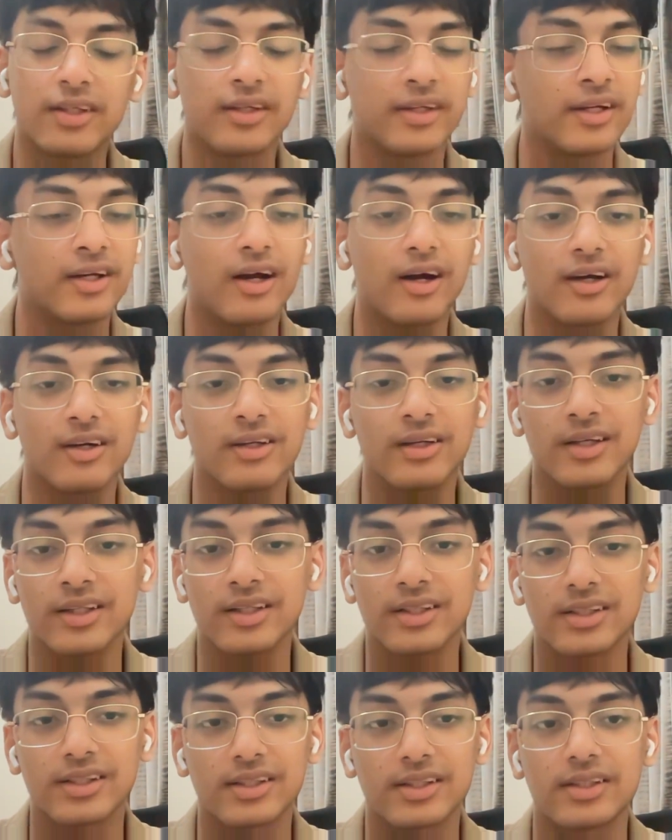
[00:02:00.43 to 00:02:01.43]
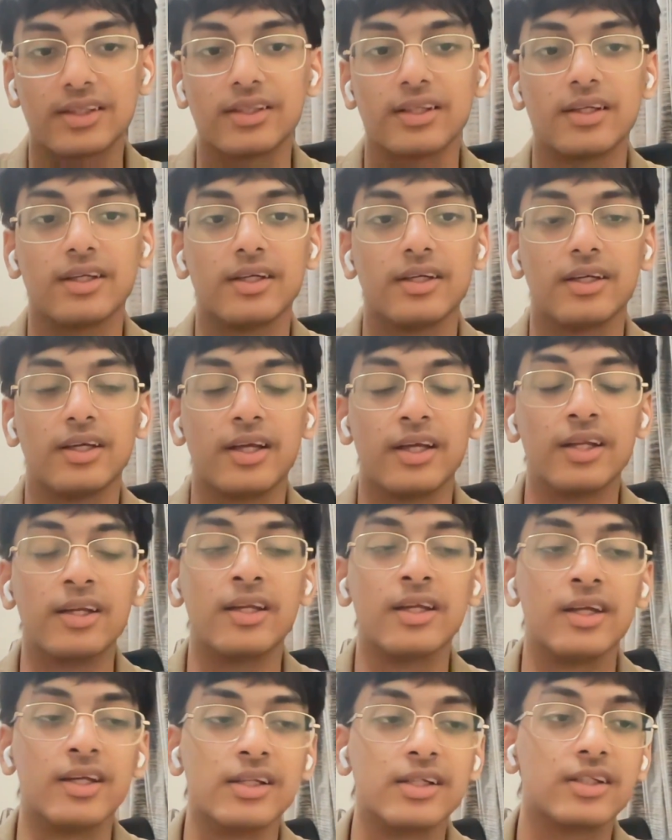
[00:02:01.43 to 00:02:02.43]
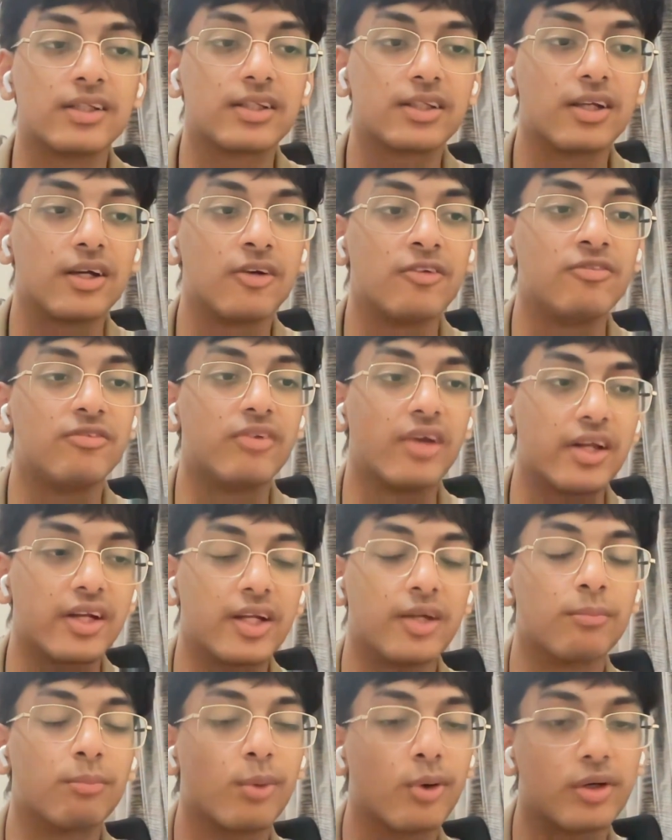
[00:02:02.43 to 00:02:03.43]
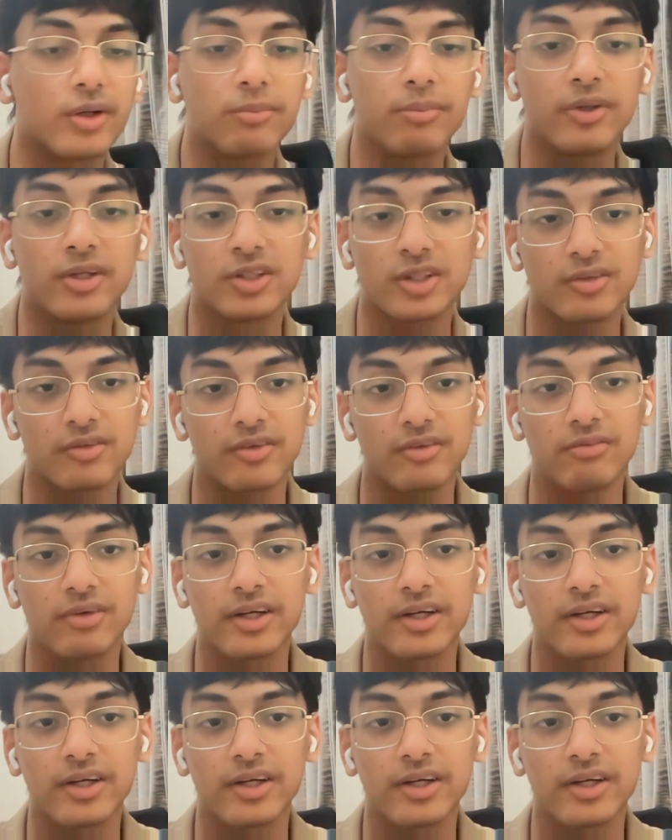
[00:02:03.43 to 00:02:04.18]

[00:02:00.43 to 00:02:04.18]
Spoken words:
regardless, it is a very important piece of